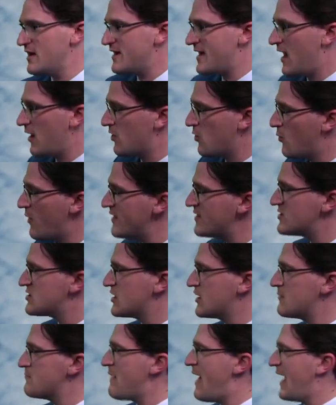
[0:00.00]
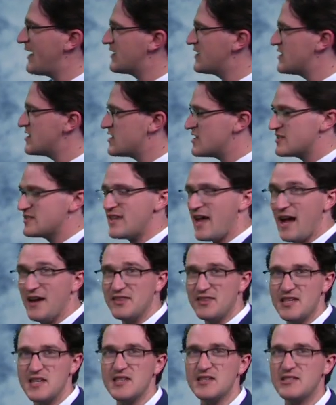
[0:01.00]
Now the winds turn back to the
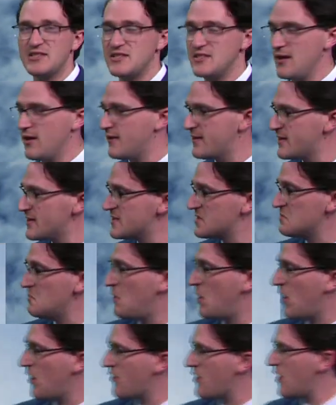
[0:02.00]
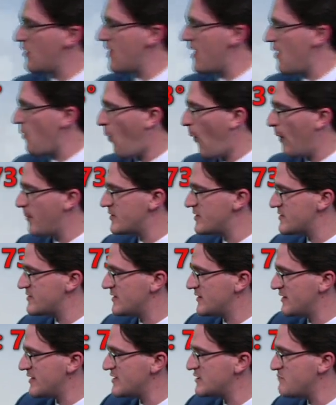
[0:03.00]
southeast starting tomorrow. That warms us
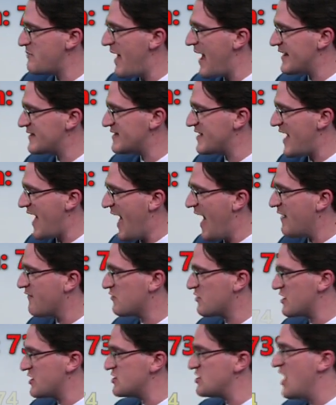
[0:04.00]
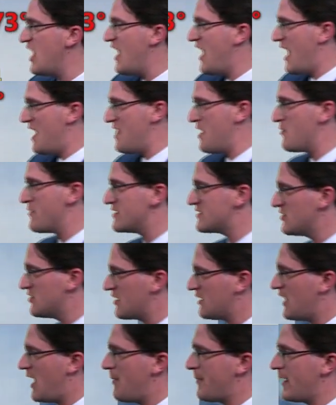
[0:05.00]
at least back to average and then we start
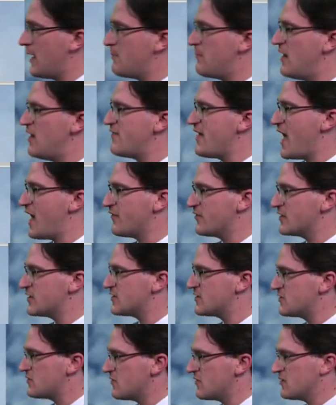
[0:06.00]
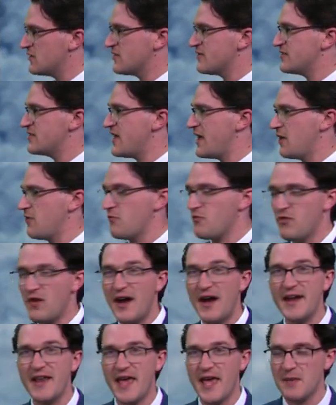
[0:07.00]
climbing above average through Thursday and
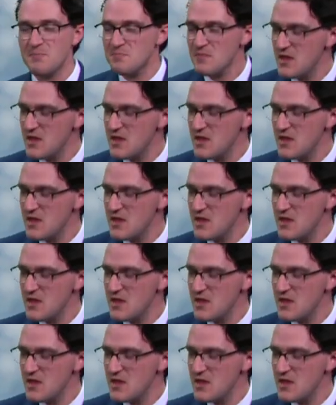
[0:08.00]
Friday.